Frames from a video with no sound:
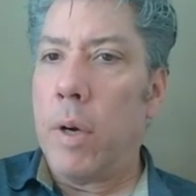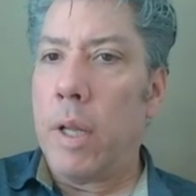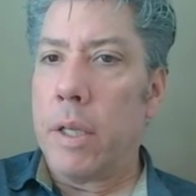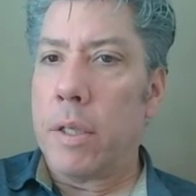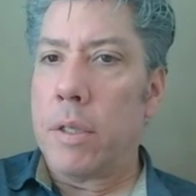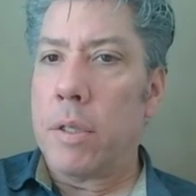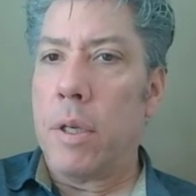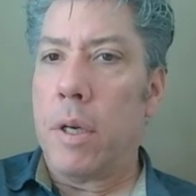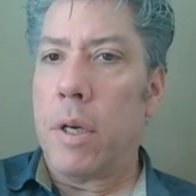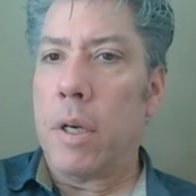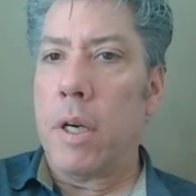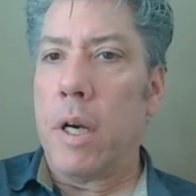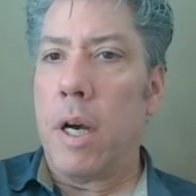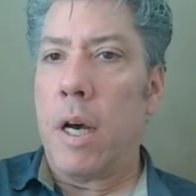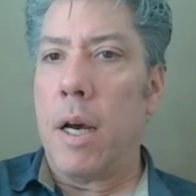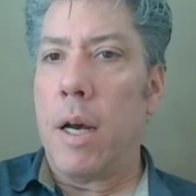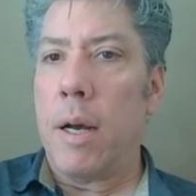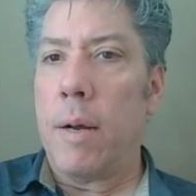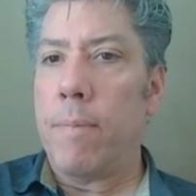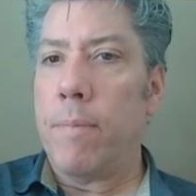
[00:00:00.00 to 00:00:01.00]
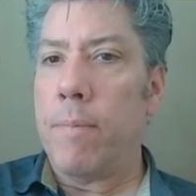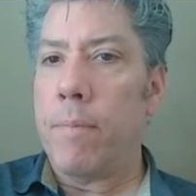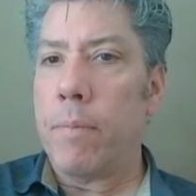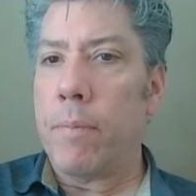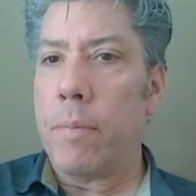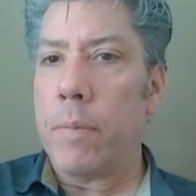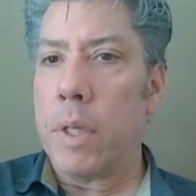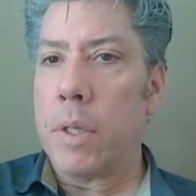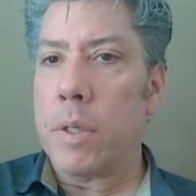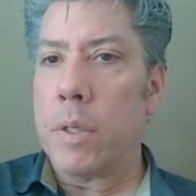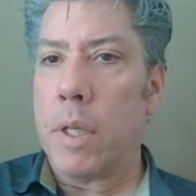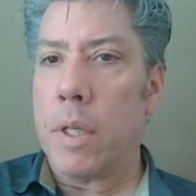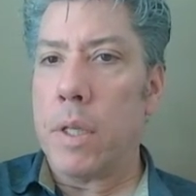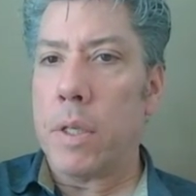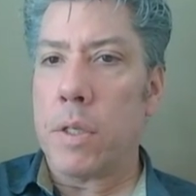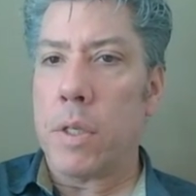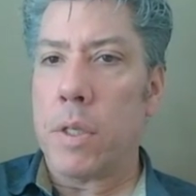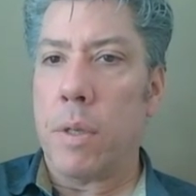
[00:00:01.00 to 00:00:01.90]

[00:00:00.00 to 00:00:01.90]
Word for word: Well, it took, um, let's see, this